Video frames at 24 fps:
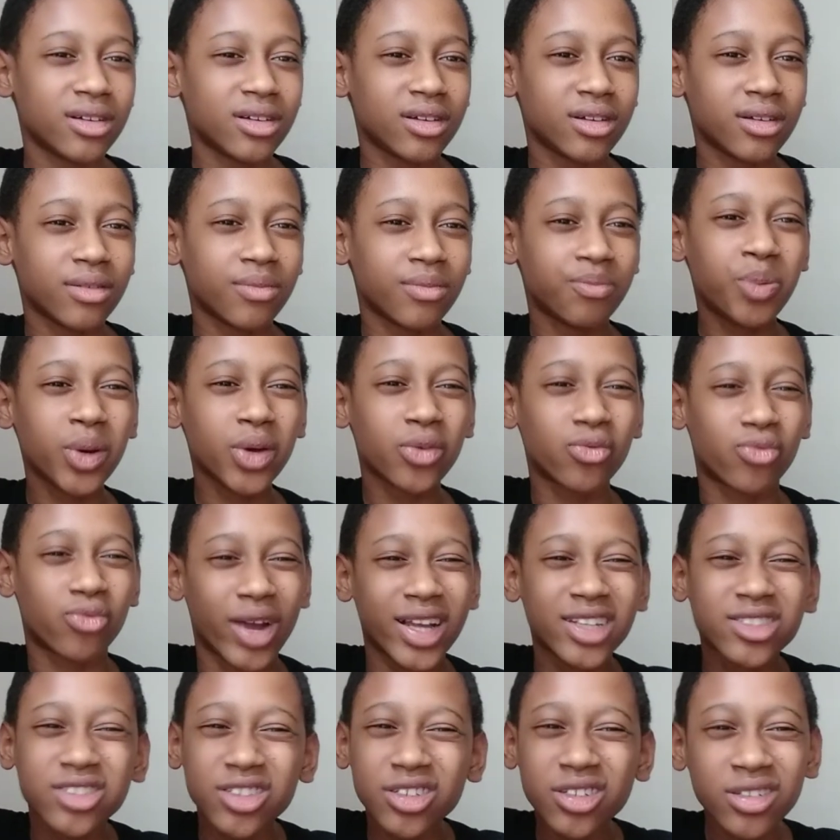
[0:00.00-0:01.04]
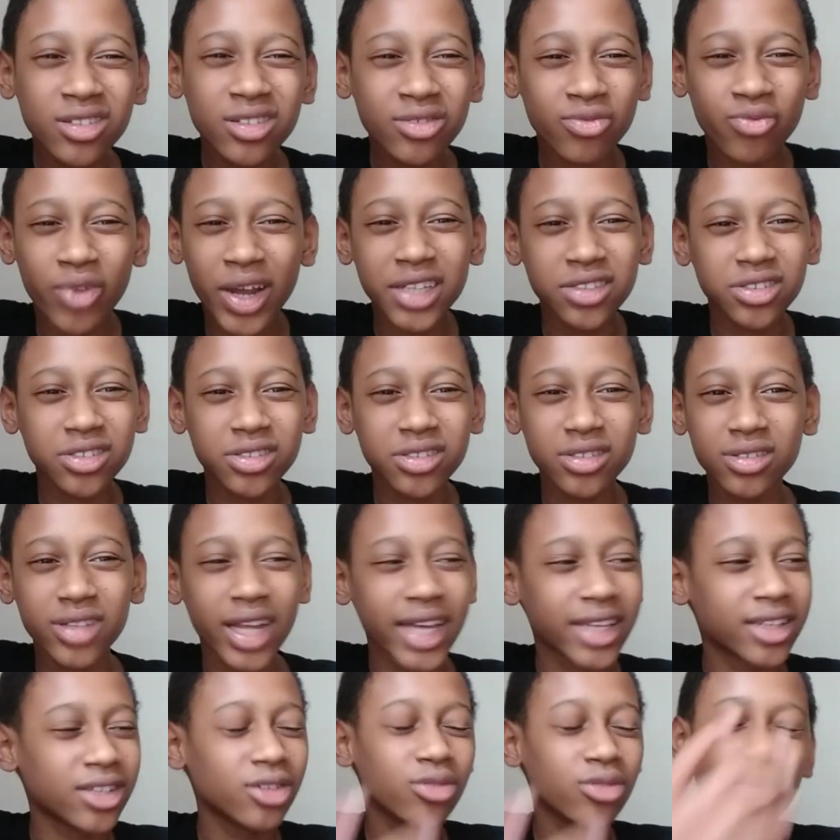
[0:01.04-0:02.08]
But racial,
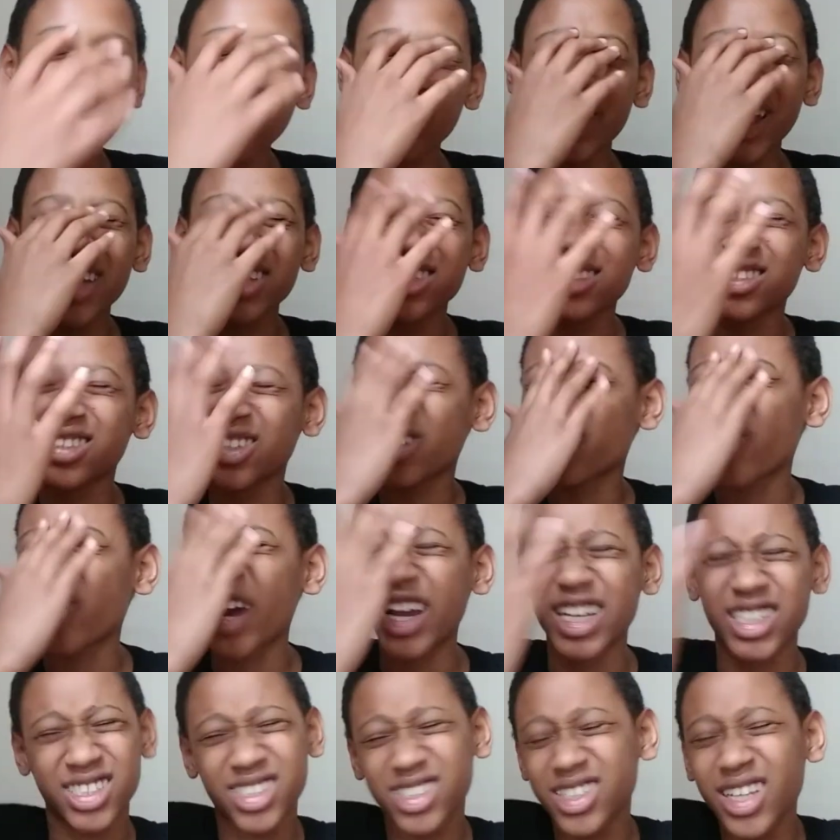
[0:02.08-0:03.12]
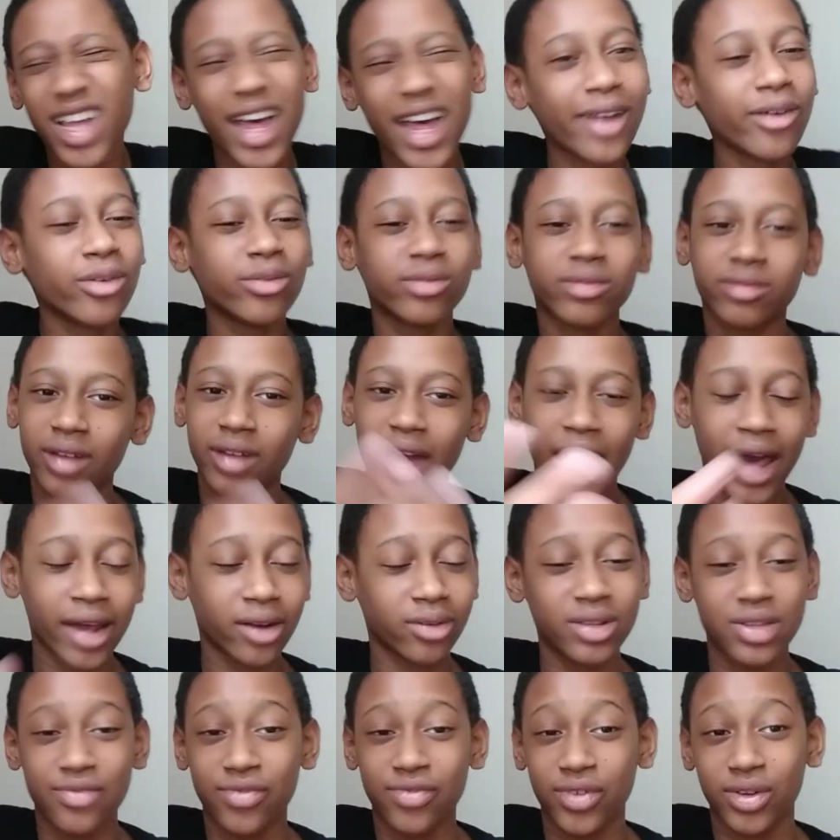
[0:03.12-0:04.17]
like, you don't get into race. I
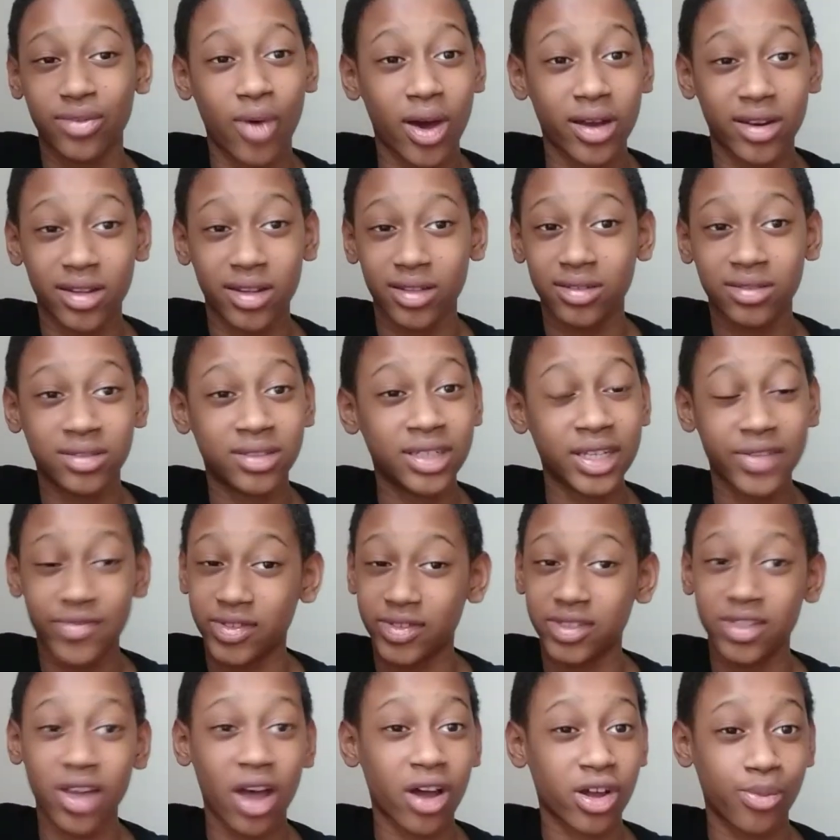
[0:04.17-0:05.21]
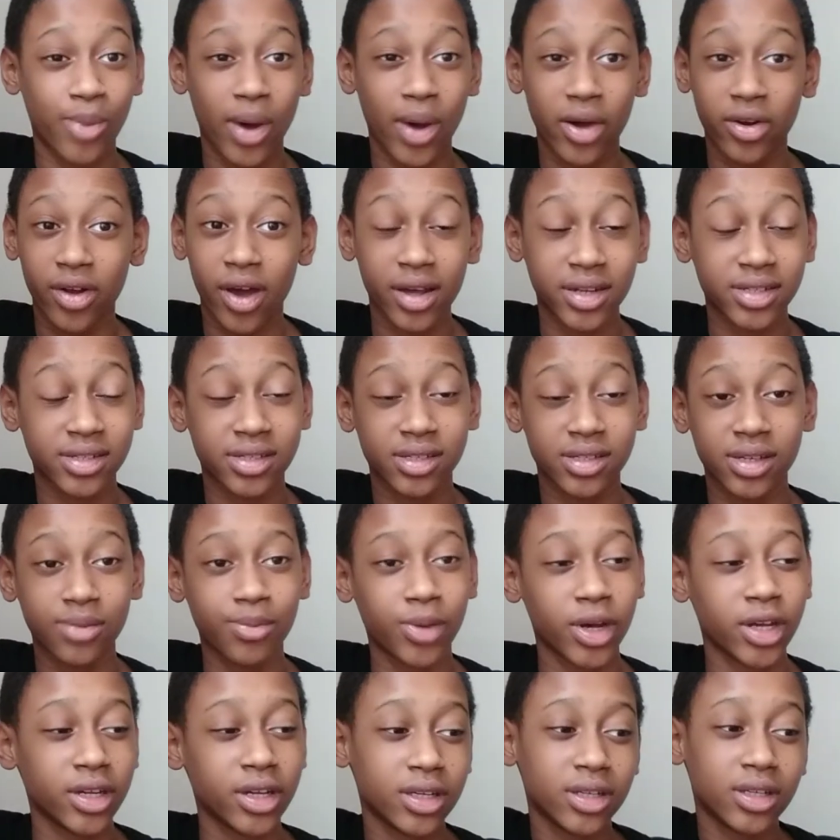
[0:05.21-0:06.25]
don't even want to even talk about it, honestly,
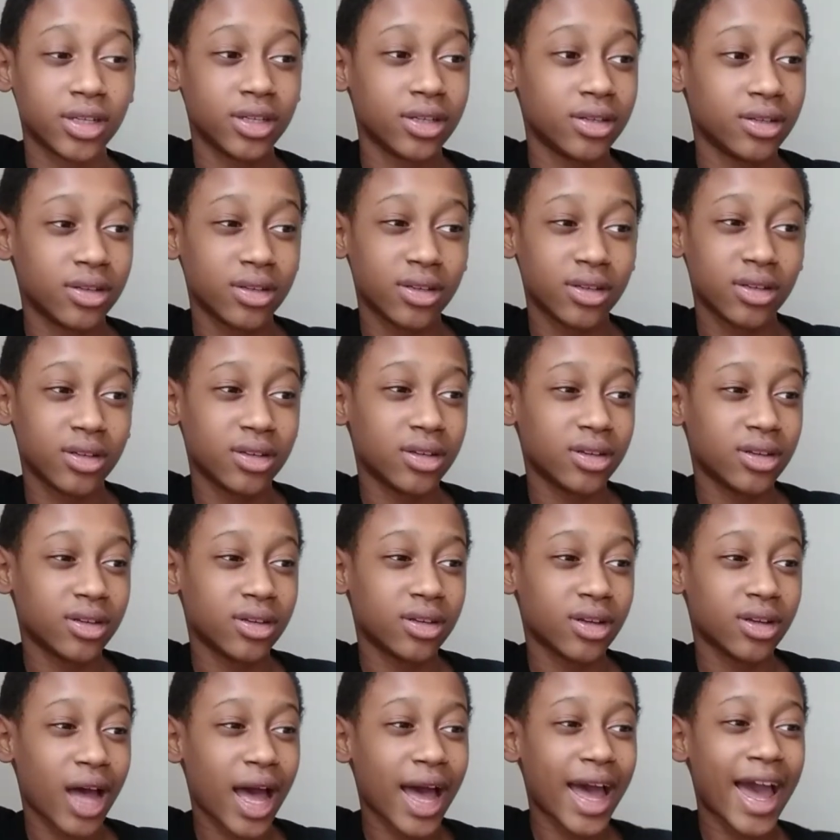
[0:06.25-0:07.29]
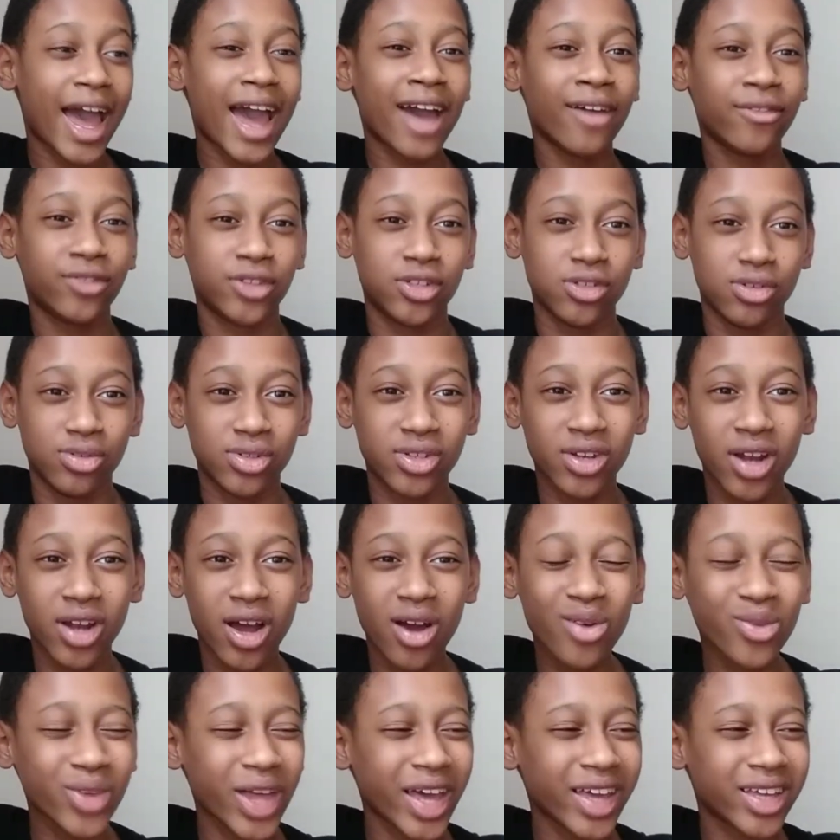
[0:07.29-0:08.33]
but I have to, you
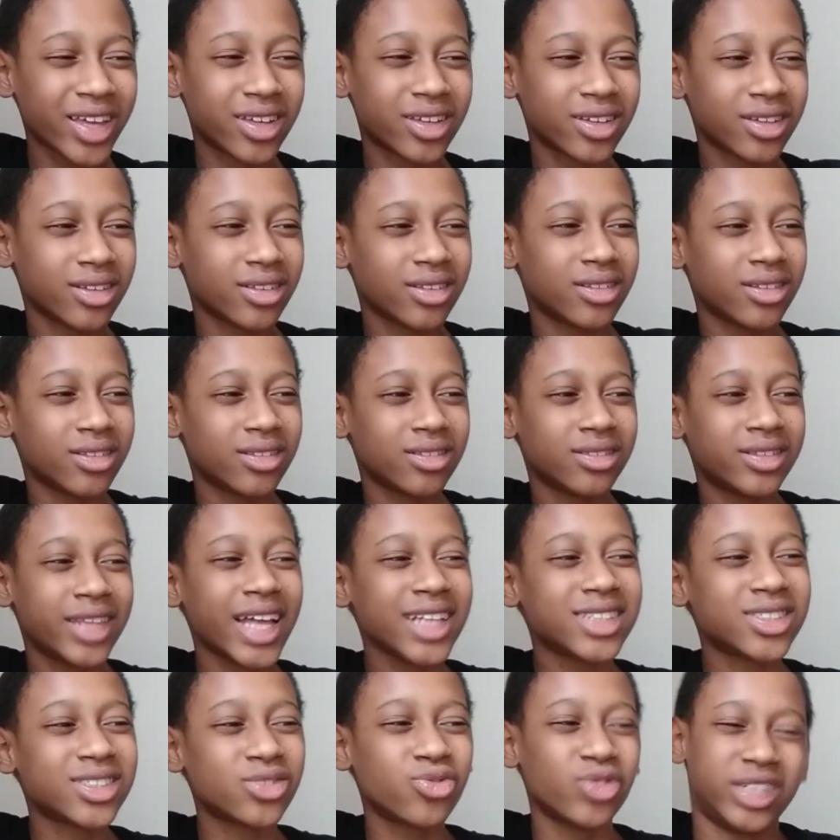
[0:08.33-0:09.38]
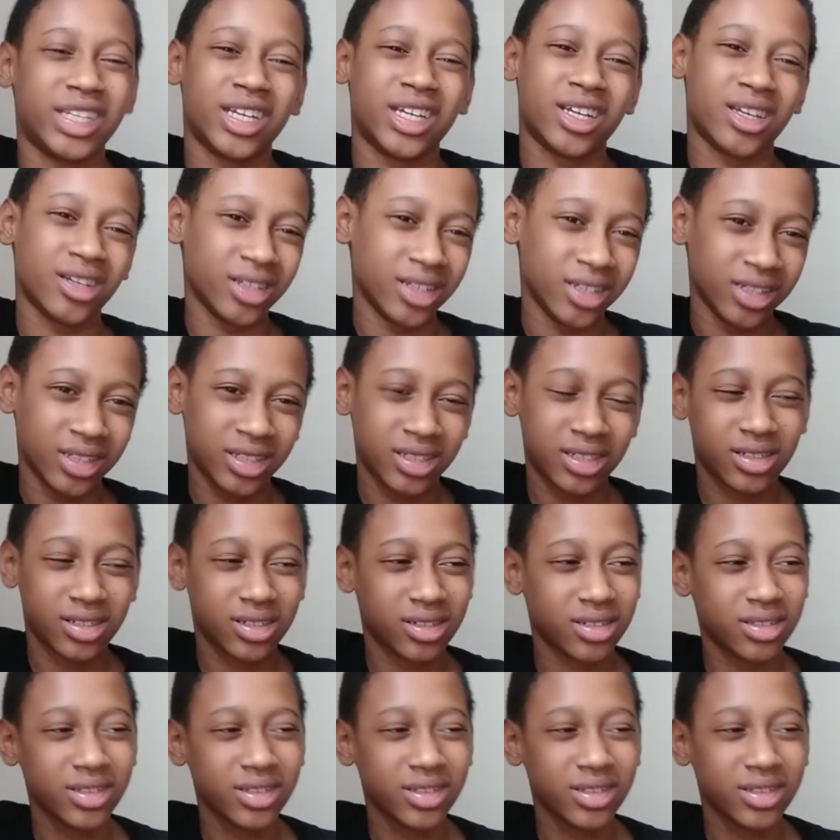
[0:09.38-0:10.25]
know? Like, that's ridiculous.